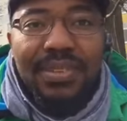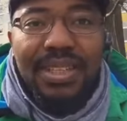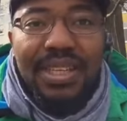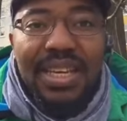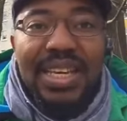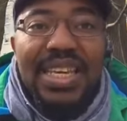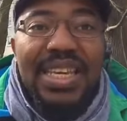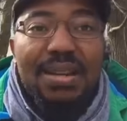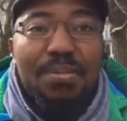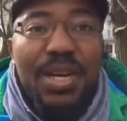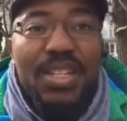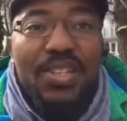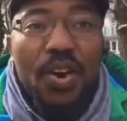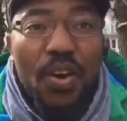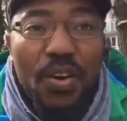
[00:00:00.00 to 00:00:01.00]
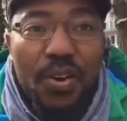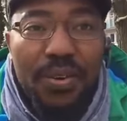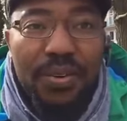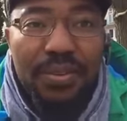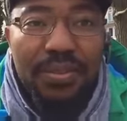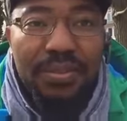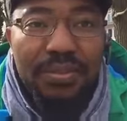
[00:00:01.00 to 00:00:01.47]
Igbo is gone.
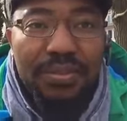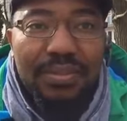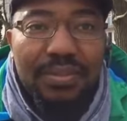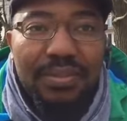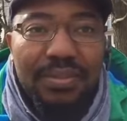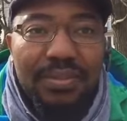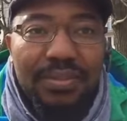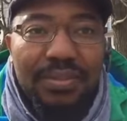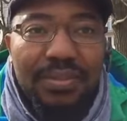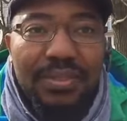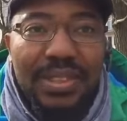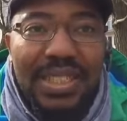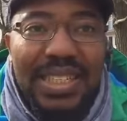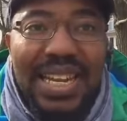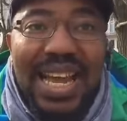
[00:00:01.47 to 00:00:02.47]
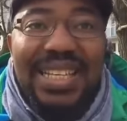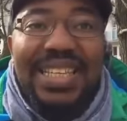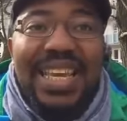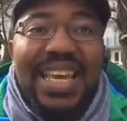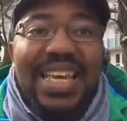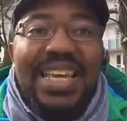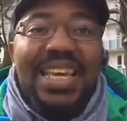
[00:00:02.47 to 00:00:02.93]
That
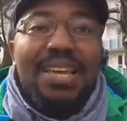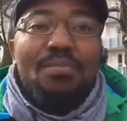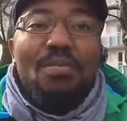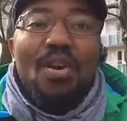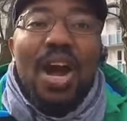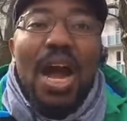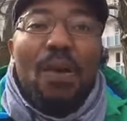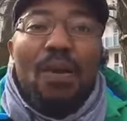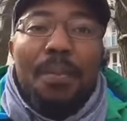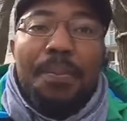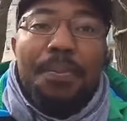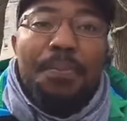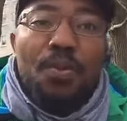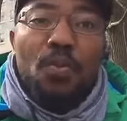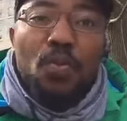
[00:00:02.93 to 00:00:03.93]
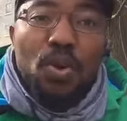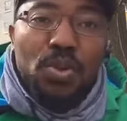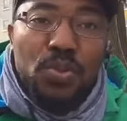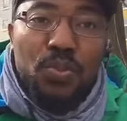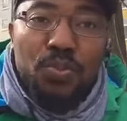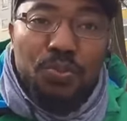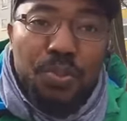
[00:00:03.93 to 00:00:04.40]
Igbo our people
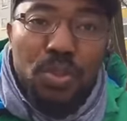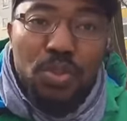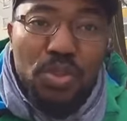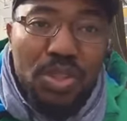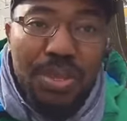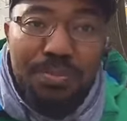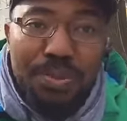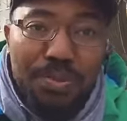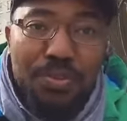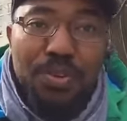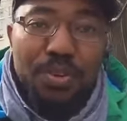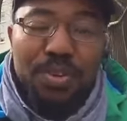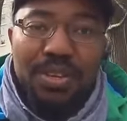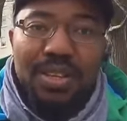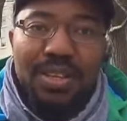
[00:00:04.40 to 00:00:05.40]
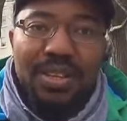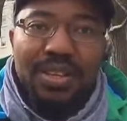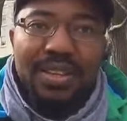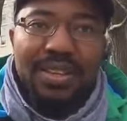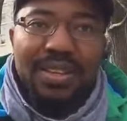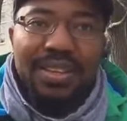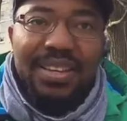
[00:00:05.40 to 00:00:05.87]
was producing before
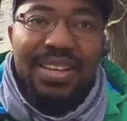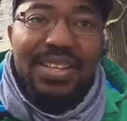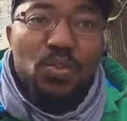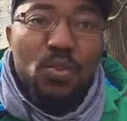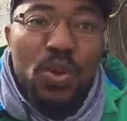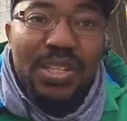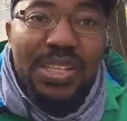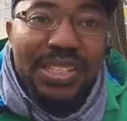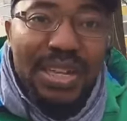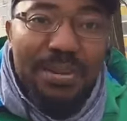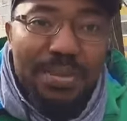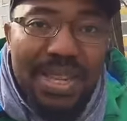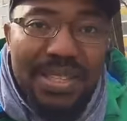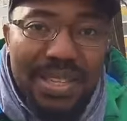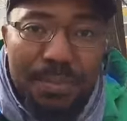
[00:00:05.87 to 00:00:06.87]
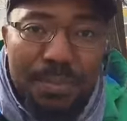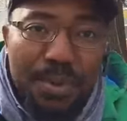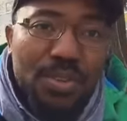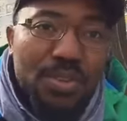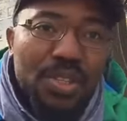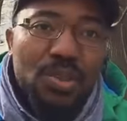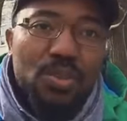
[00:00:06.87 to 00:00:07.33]
is what the Germans are
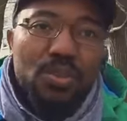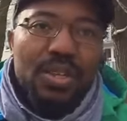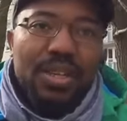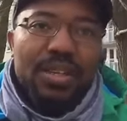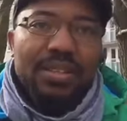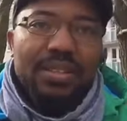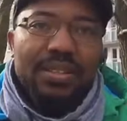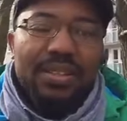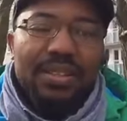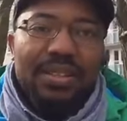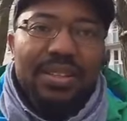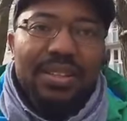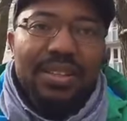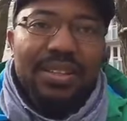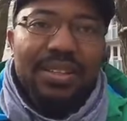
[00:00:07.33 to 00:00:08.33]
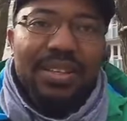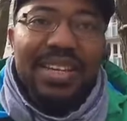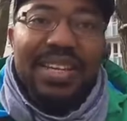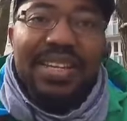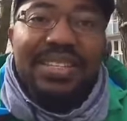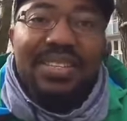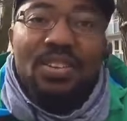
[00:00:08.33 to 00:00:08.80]
producing today.
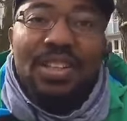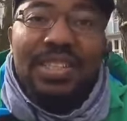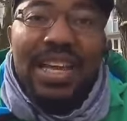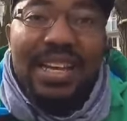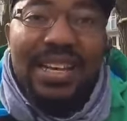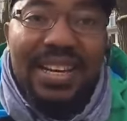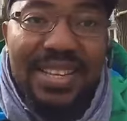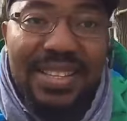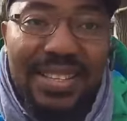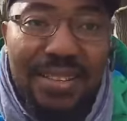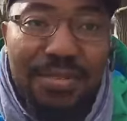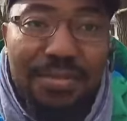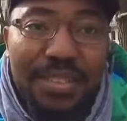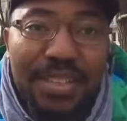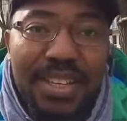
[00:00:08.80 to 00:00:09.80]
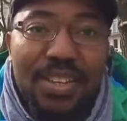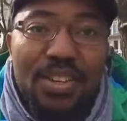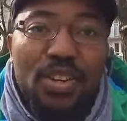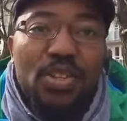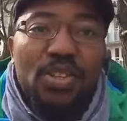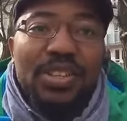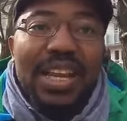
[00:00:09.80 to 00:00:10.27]
It's not aggressive. It
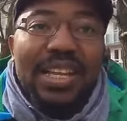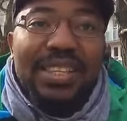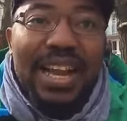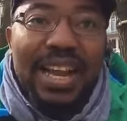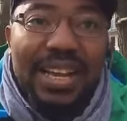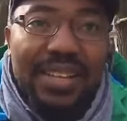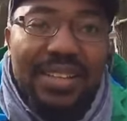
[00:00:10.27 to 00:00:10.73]
doesn't attack.